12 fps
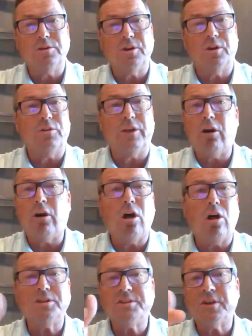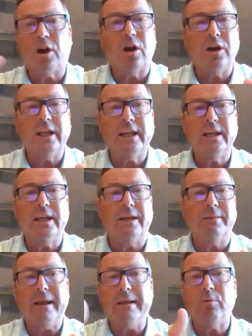So they're all starting
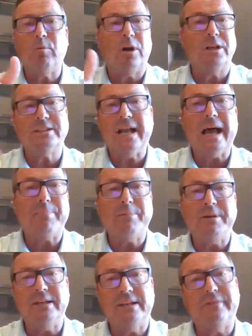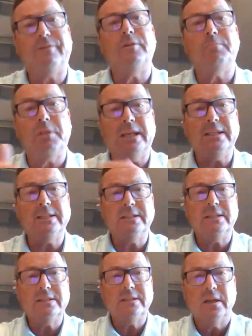and maybe want to stop in different
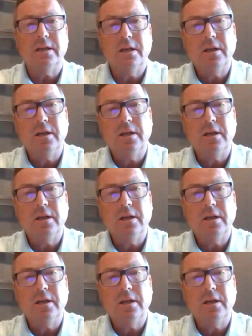places